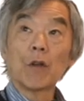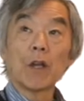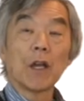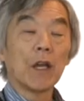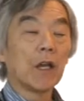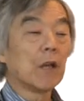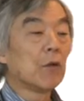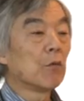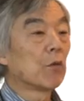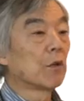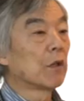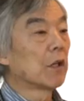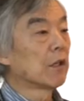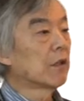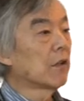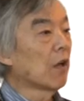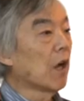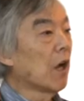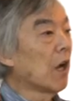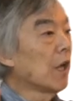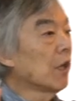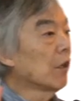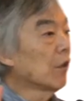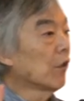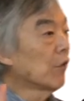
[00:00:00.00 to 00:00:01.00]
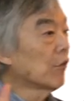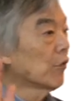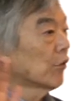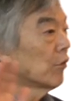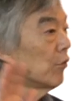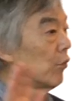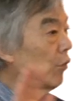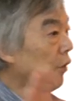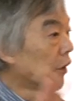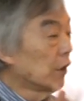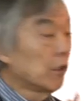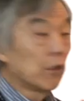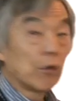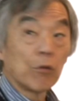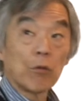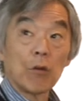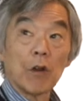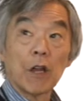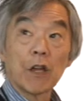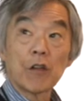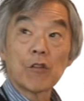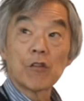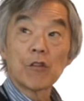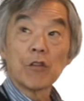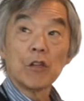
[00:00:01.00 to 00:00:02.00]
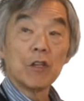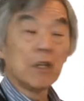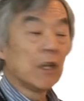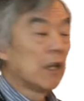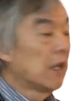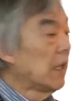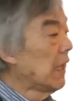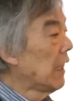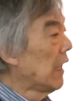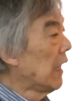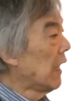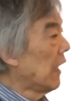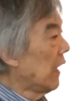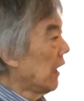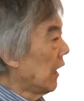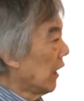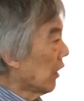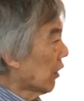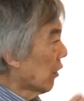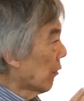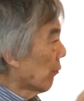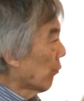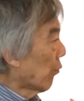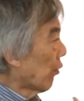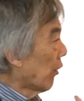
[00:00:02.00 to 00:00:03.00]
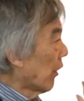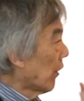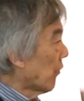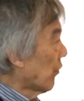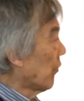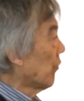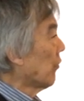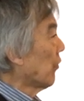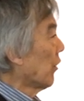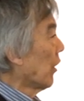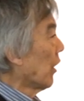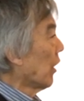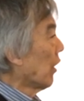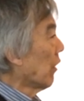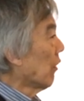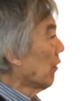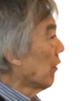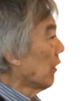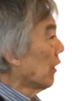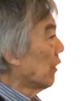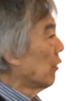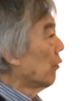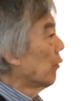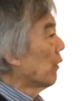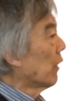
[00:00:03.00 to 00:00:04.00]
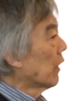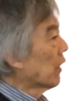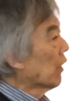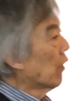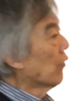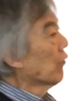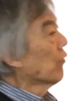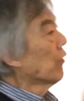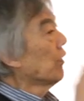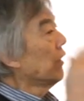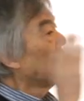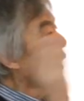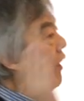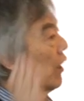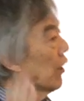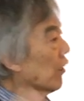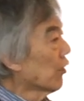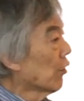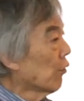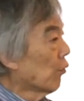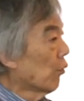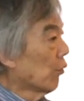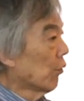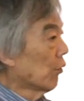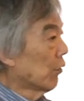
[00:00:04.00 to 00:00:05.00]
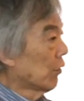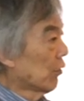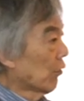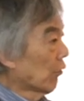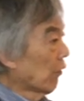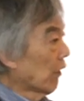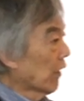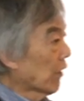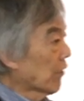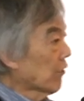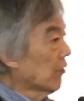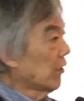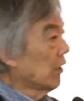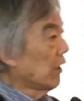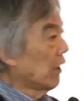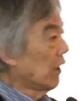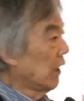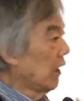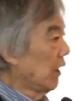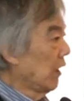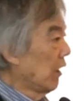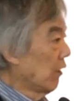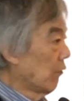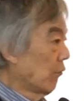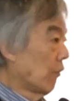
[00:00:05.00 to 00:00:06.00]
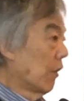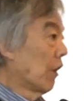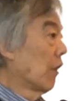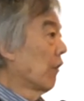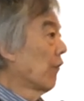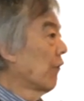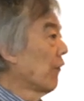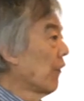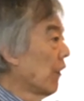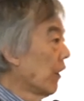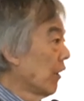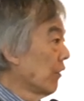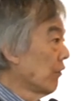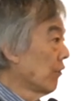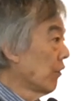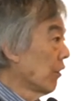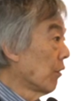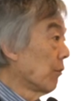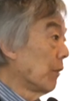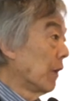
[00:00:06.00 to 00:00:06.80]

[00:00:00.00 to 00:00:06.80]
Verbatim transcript: okay, when the time goes in one direction, it compresses air, and when it goes in the other direction, it rarefies air.